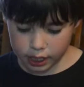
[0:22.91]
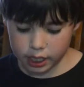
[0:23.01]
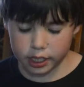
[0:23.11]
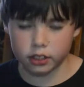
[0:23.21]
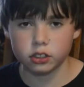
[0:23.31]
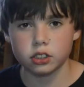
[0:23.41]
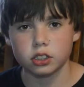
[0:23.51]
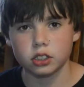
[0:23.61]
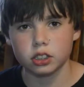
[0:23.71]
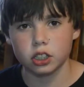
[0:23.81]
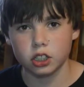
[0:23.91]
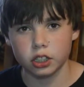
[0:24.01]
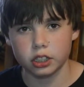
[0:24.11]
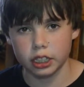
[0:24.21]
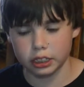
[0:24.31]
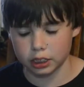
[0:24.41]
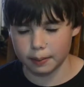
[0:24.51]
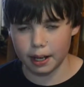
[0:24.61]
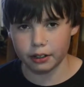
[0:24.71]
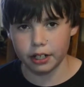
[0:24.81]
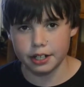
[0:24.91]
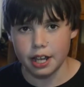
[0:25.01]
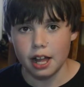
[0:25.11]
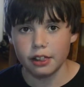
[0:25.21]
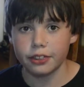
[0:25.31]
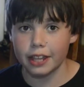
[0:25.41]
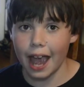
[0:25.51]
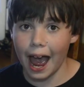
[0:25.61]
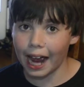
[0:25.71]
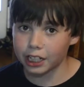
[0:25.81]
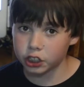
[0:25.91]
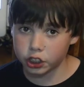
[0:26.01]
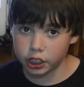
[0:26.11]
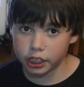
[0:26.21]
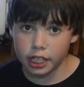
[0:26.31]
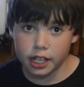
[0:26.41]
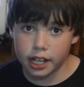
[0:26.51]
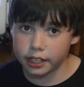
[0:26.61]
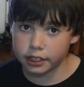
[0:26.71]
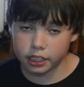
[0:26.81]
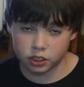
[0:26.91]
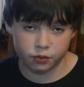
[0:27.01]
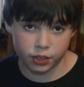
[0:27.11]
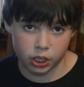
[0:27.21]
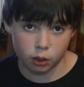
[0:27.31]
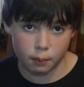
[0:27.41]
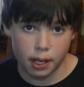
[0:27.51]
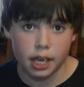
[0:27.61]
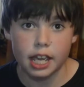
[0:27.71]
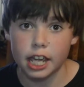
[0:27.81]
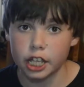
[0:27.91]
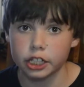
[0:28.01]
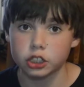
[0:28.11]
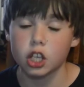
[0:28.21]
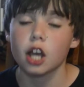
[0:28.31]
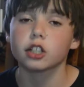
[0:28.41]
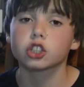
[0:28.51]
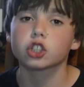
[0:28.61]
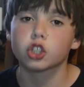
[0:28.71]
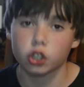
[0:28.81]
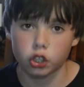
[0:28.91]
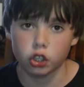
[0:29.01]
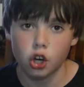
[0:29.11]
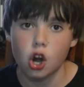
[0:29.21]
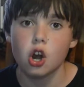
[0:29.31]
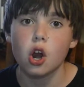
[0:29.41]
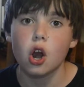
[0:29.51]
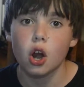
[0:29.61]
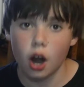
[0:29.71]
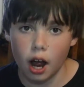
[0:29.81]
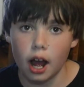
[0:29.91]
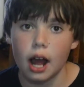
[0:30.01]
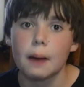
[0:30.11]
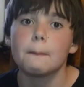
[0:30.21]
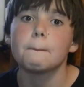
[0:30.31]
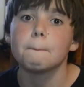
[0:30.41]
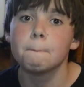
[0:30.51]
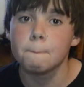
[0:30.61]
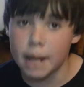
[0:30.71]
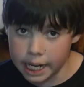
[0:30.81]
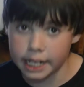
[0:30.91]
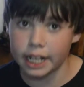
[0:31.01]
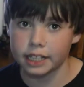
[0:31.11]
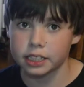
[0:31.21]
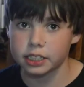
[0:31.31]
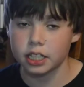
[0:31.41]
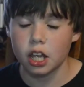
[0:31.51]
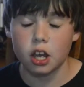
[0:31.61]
Here's the good things about it. The action in this film is tremendous.